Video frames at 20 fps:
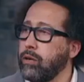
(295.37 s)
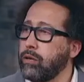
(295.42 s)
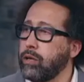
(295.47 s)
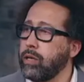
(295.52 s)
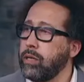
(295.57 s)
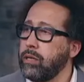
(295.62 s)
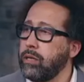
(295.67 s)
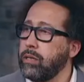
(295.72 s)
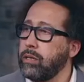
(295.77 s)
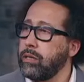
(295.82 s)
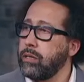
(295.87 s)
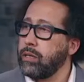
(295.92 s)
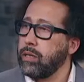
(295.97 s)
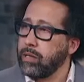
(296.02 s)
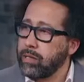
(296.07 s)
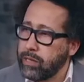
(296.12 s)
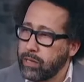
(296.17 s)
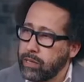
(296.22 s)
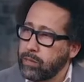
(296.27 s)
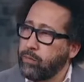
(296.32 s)
Luka?
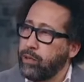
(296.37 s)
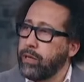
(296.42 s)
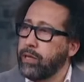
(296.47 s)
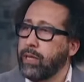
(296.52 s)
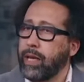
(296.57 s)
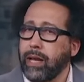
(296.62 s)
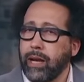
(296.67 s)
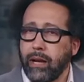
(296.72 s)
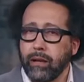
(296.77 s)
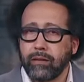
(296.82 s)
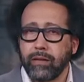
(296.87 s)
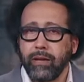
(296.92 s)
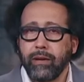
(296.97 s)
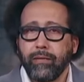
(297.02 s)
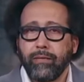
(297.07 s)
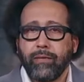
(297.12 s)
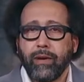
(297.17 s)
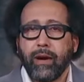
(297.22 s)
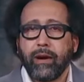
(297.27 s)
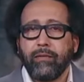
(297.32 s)
Let's just put that out there.
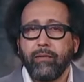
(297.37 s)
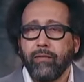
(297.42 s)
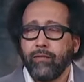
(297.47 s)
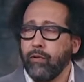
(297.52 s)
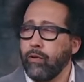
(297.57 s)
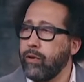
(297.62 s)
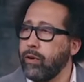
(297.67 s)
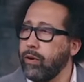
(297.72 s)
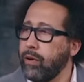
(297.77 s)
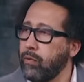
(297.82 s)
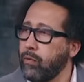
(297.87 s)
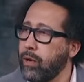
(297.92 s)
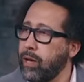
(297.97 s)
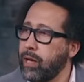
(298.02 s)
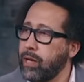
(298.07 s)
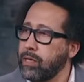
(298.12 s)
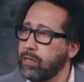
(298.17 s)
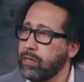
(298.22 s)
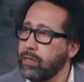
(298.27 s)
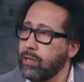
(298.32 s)
5-4 in the
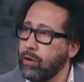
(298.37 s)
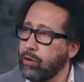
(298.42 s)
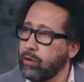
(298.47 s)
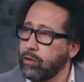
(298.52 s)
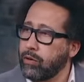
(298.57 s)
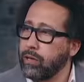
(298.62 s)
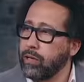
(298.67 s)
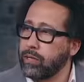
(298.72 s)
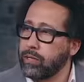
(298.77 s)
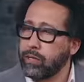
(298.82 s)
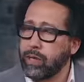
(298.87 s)
West, no Chris